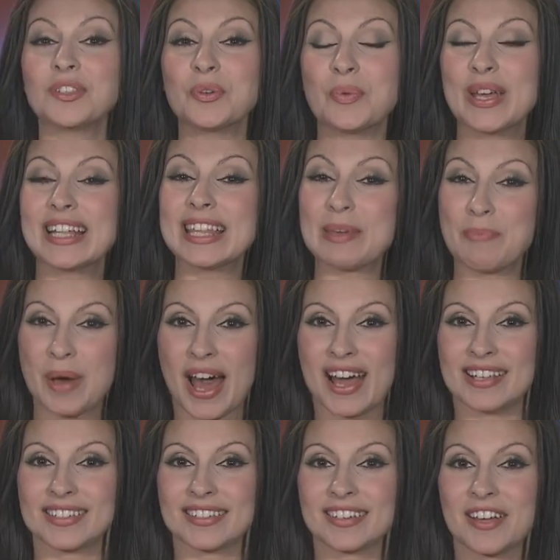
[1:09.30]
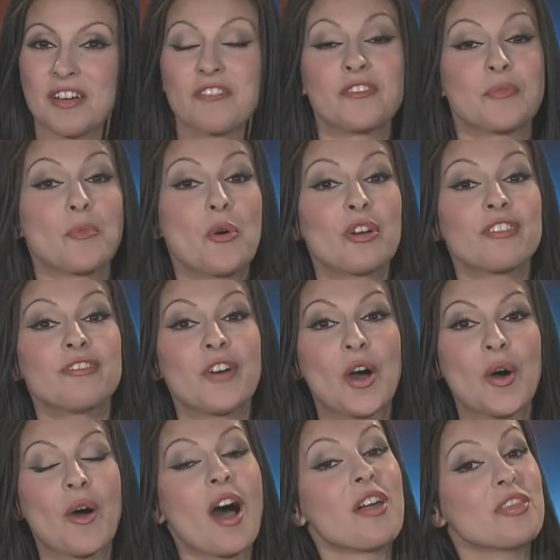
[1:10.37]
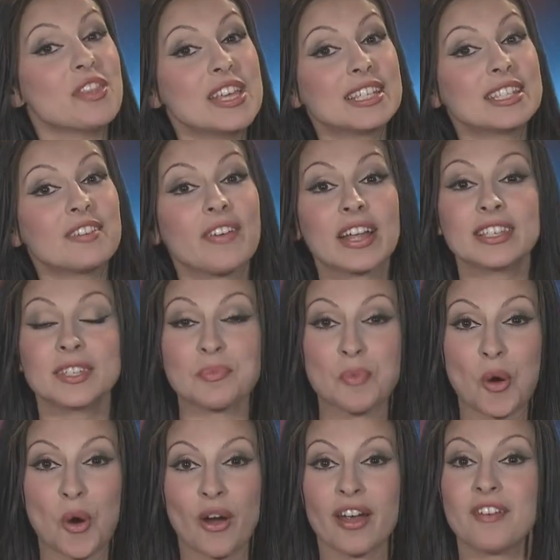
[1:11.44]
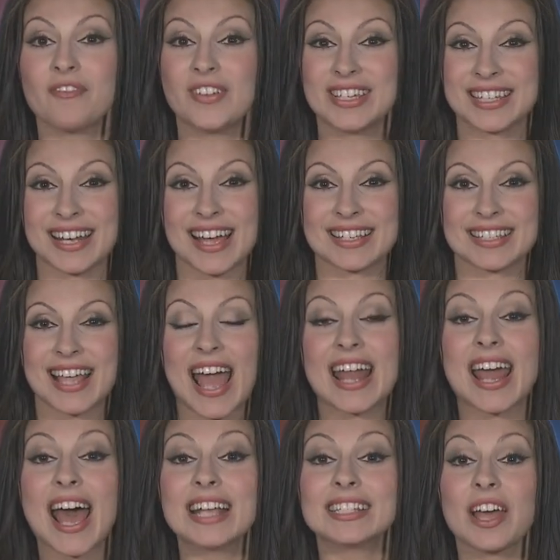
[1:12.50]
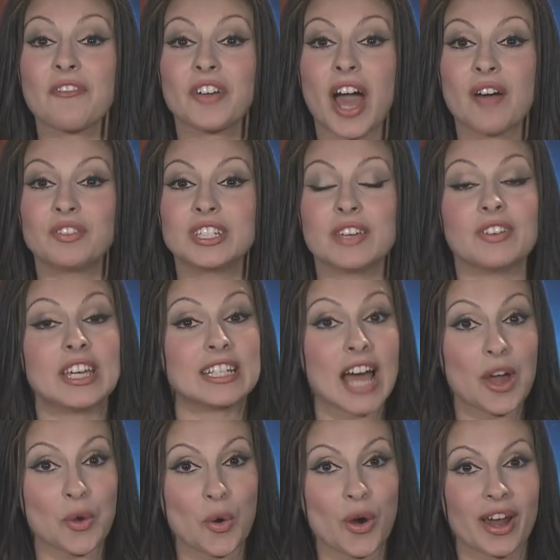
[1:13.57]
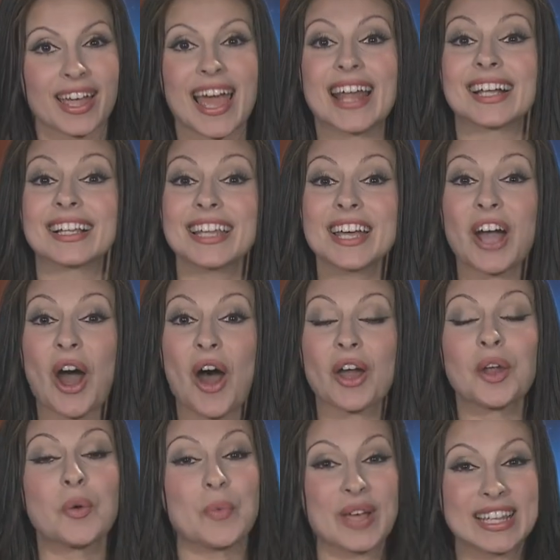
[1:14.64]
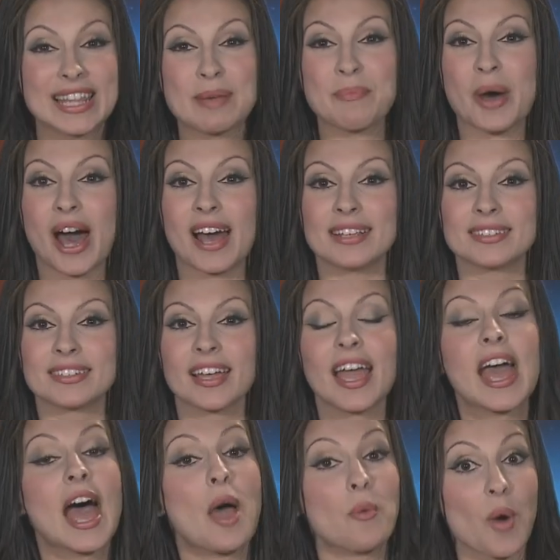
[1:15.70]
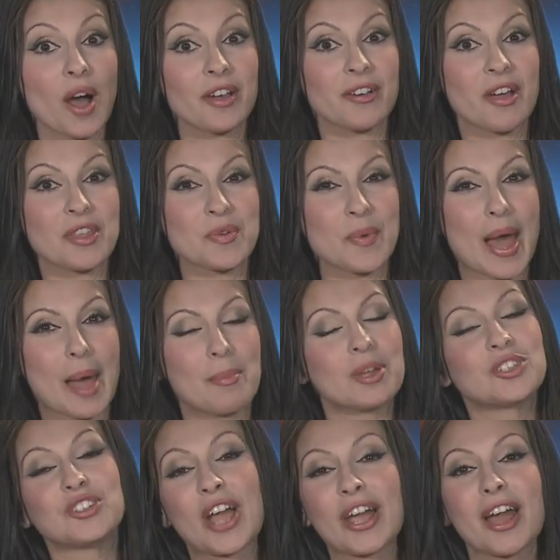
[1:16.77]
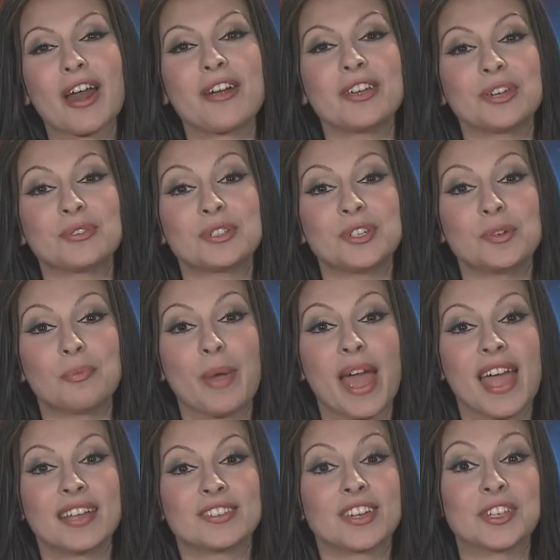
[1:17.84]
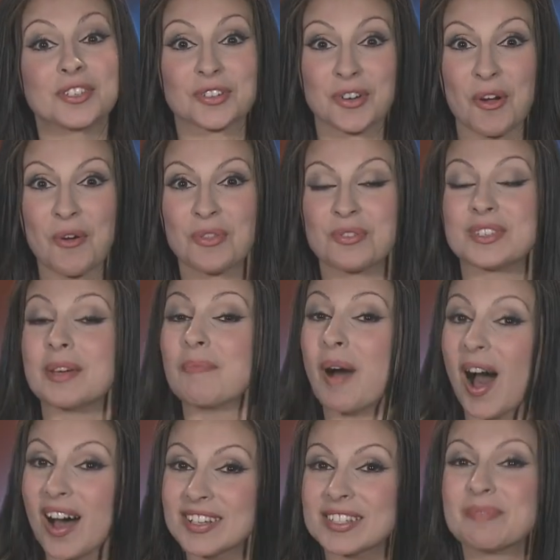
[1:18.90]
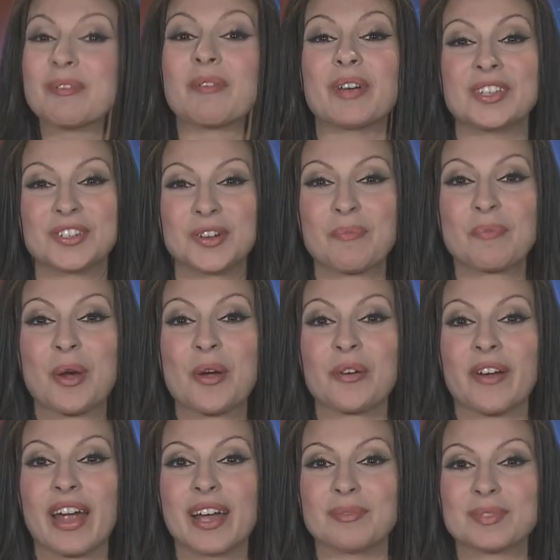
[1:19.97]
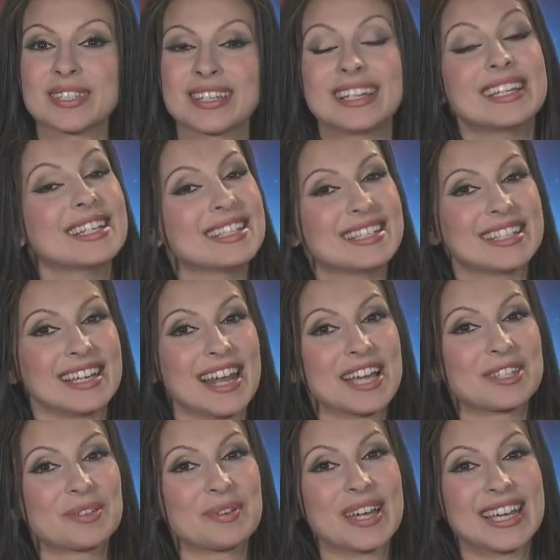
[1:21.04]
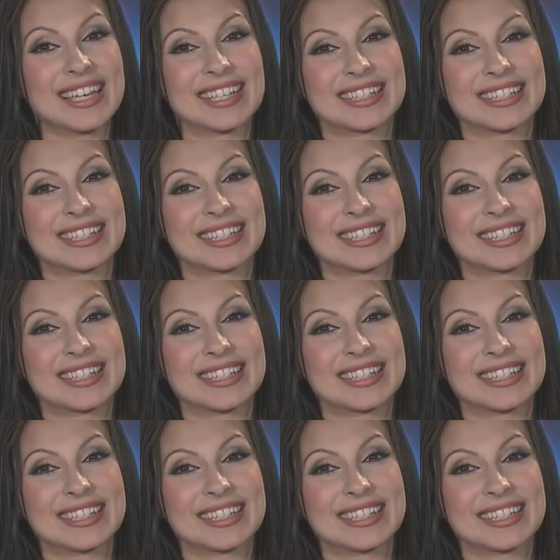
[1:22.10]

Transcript: the Weekly Buzz. For more info on these events and more, visit us at sfgovtv.org and click on Weekly Buzz. And while you're on the web, check out our YouTube page and scroll through some awesome original programs. See you next week.